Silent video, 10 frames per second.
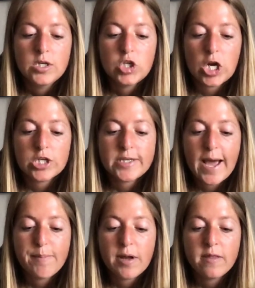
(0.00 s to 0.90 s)
Josh
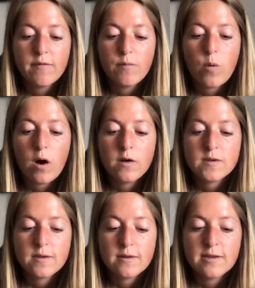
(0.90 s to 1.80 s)
tapped on the walls,
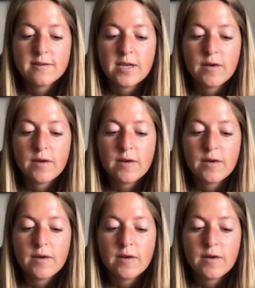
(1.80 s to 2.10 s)
listening